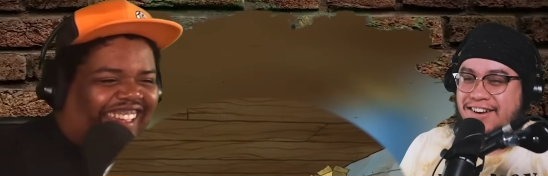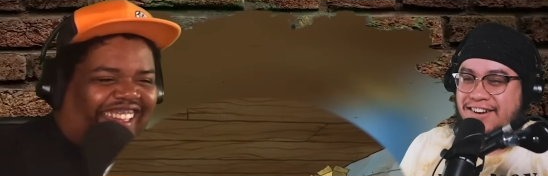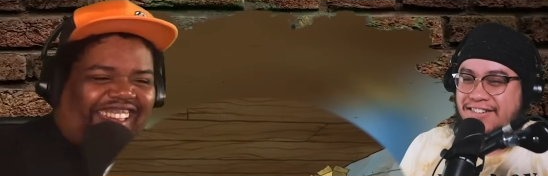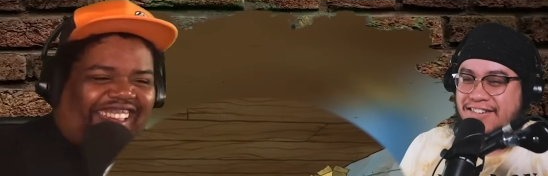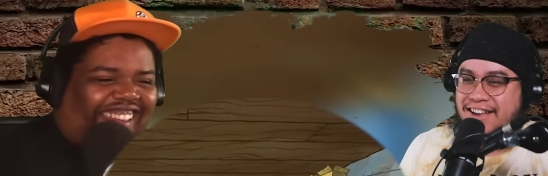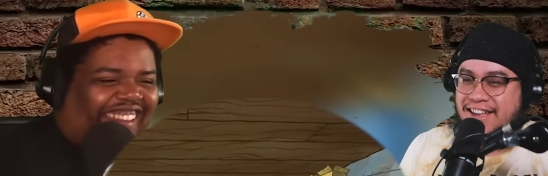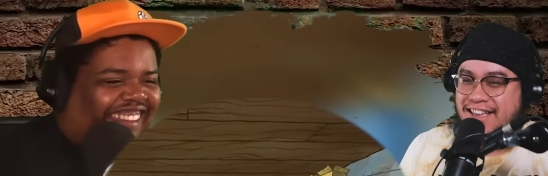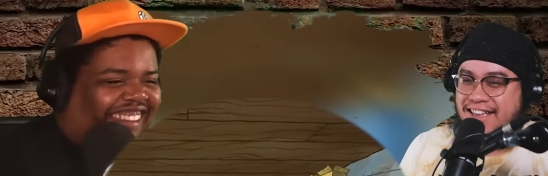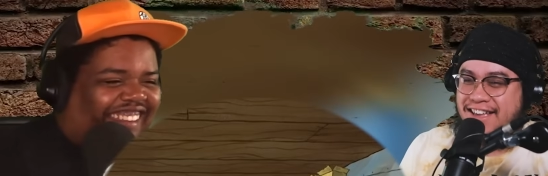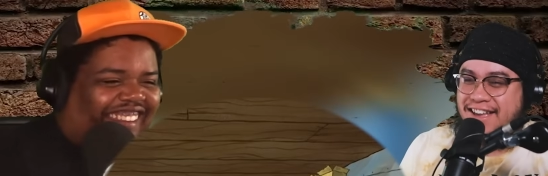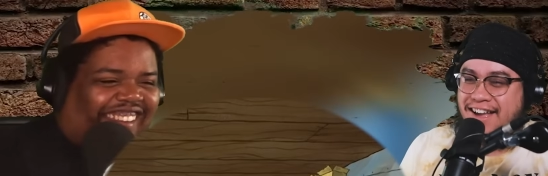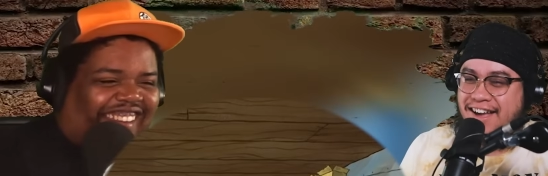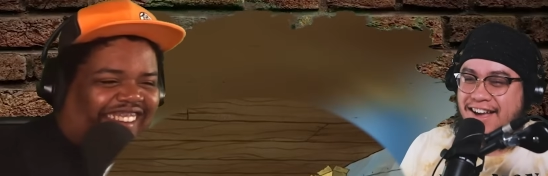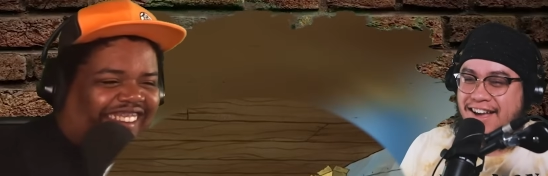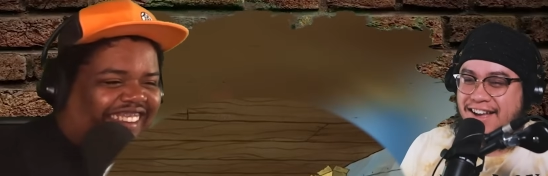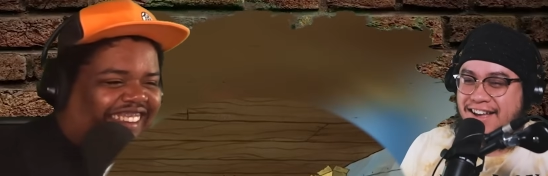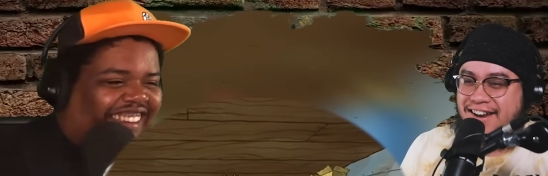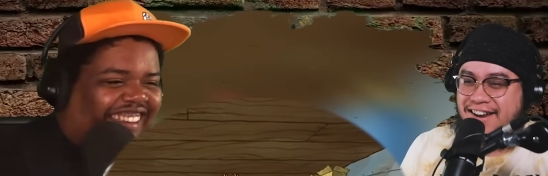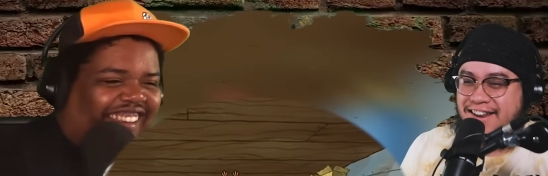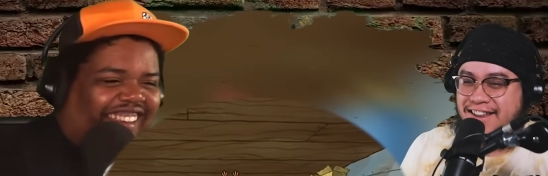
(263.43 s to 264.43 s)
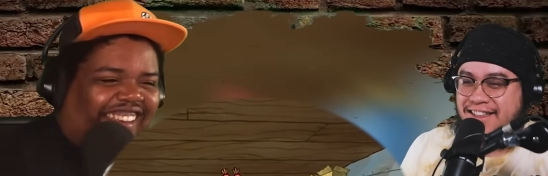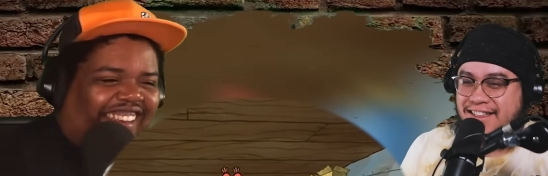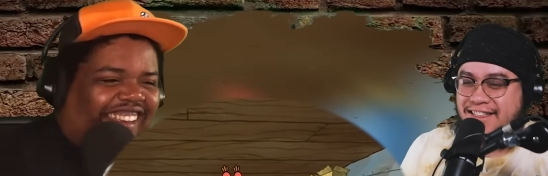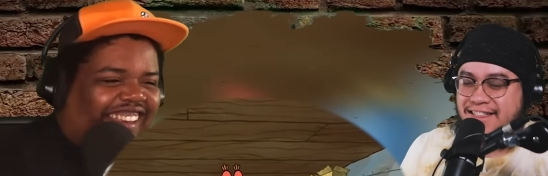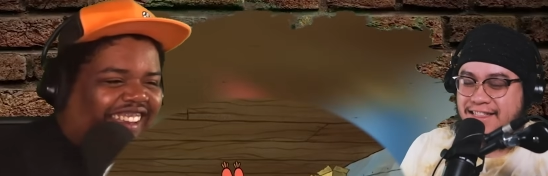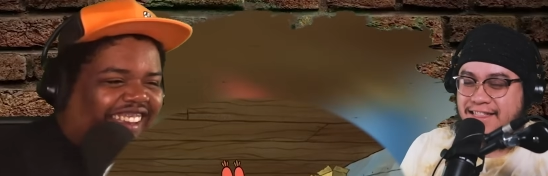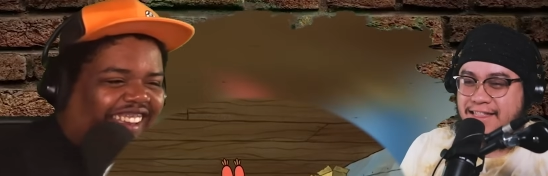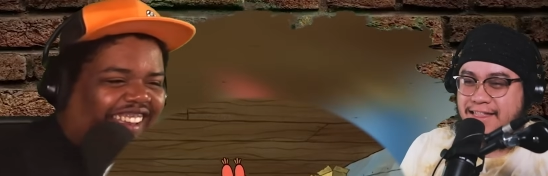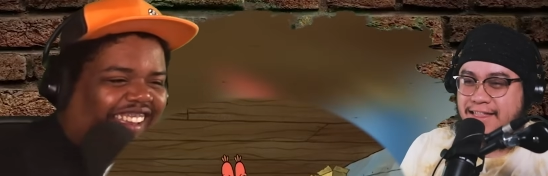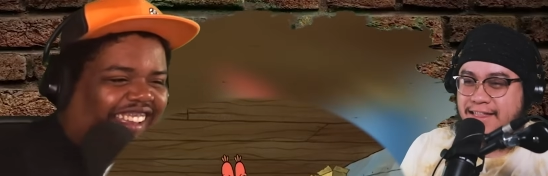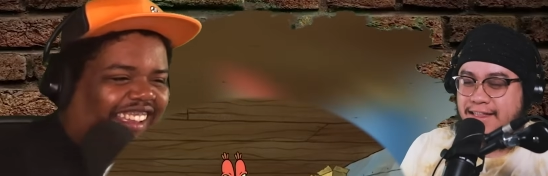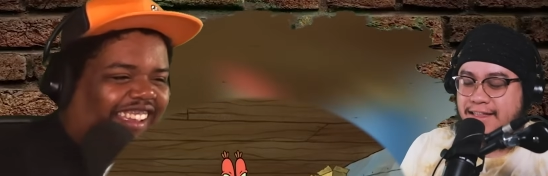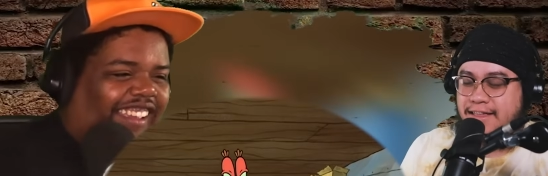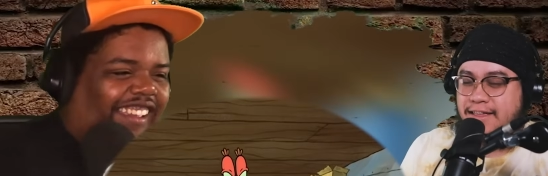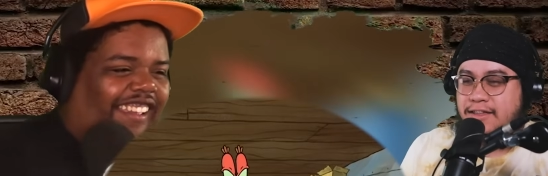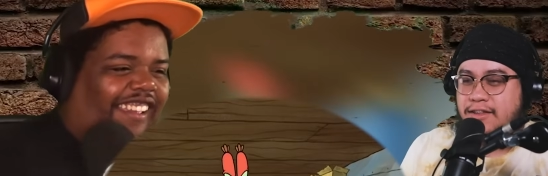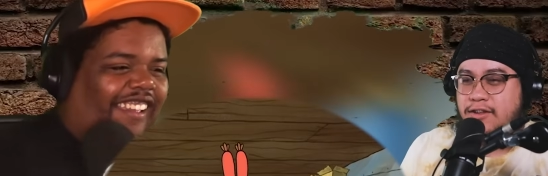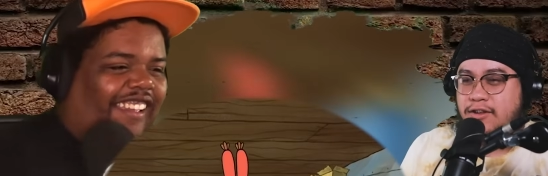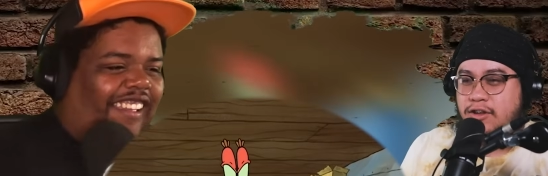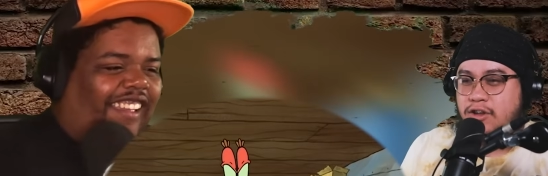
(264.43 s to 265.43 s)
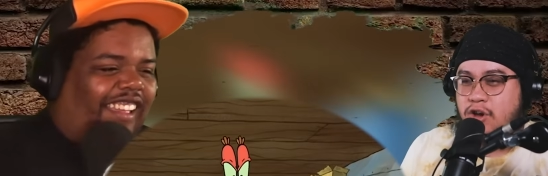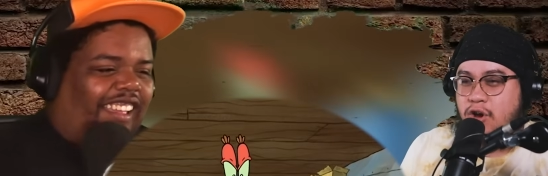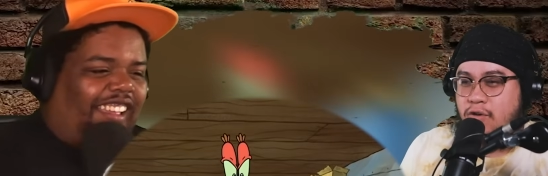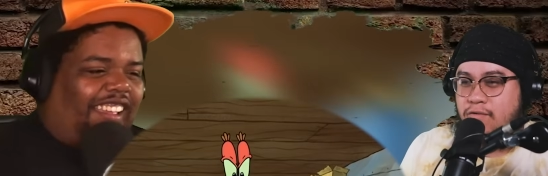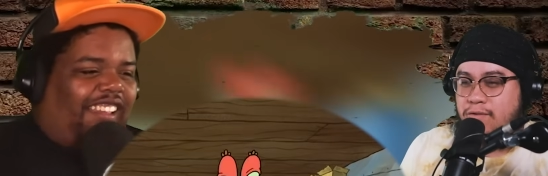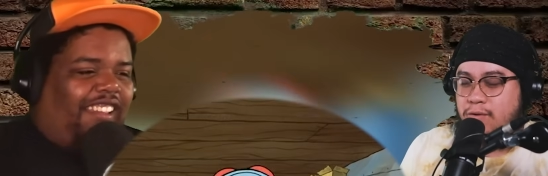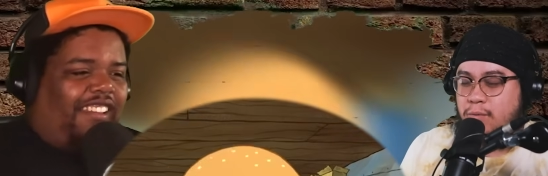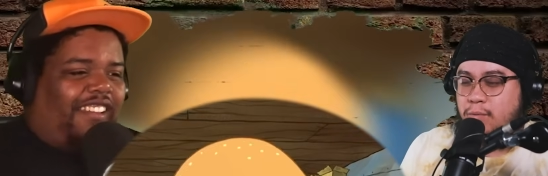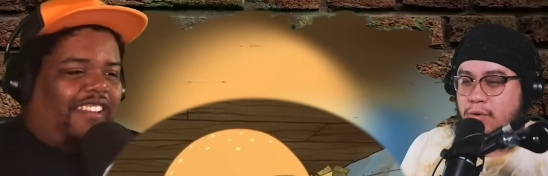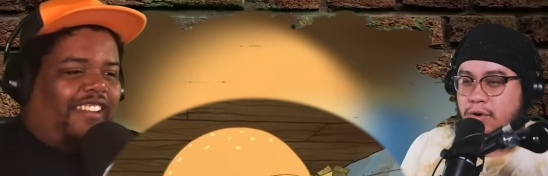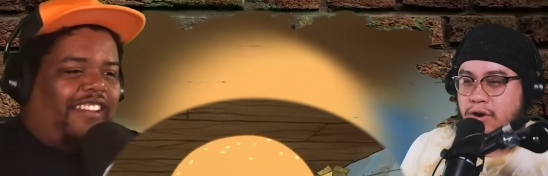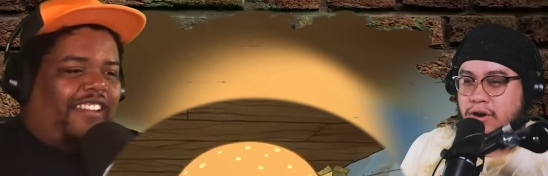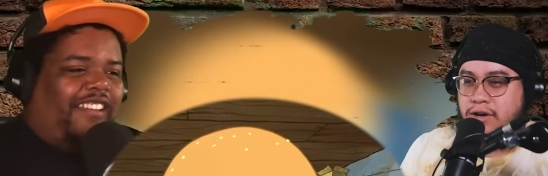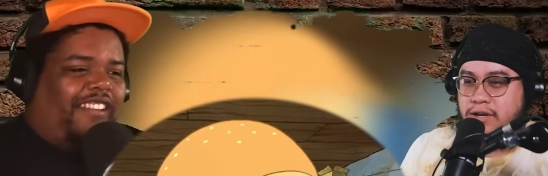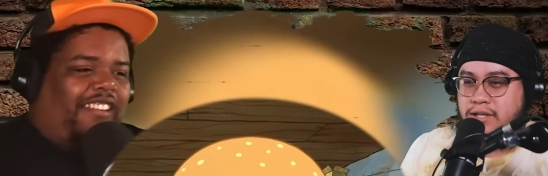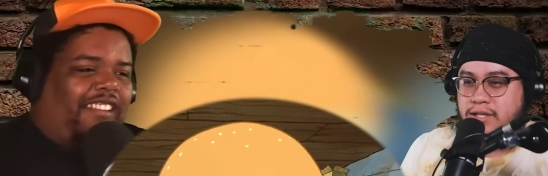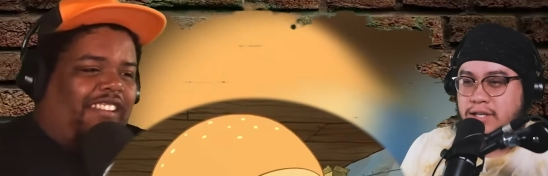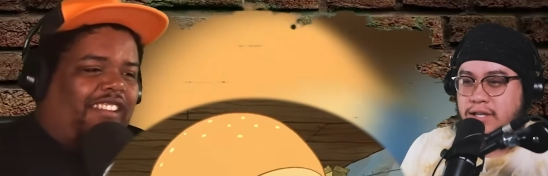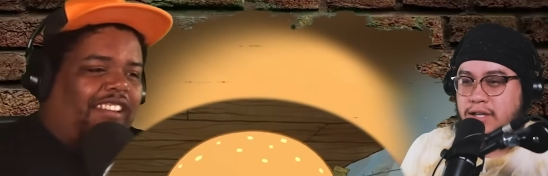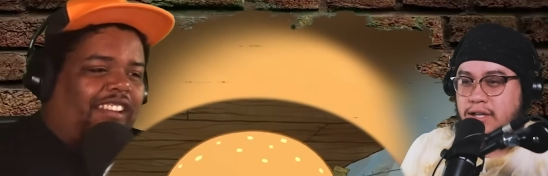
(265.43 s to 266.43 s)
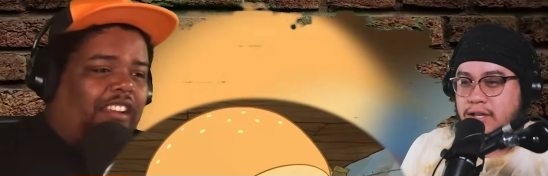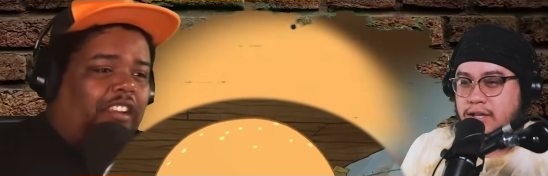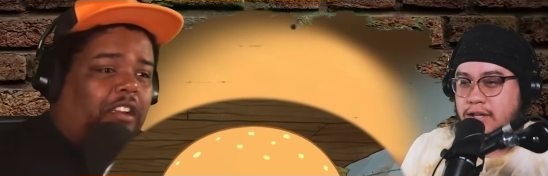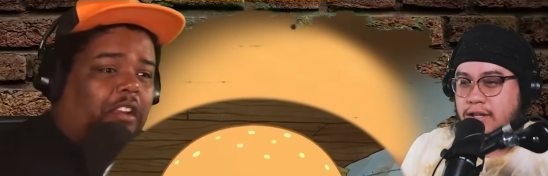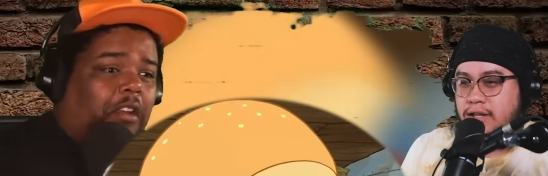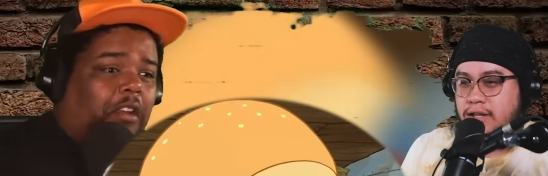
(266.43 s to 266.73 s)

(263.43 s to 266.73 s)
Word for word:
Speaker 1: Oh my God. Overworked.